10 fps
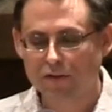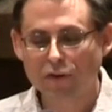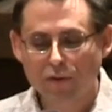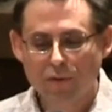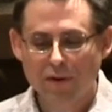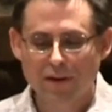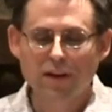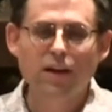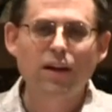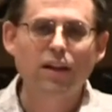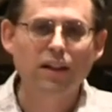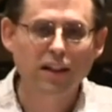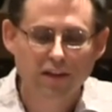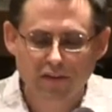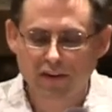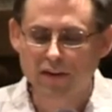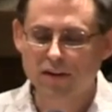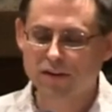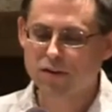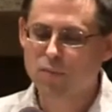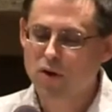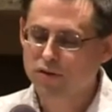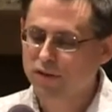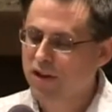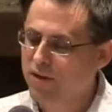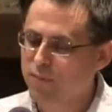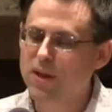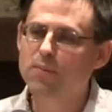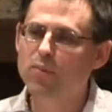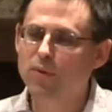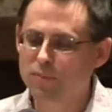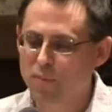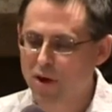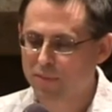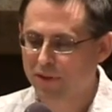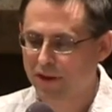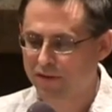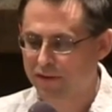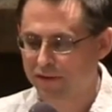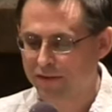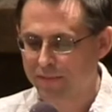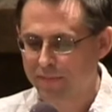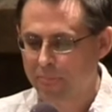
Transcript: Two, Listen to marginalized people and populations.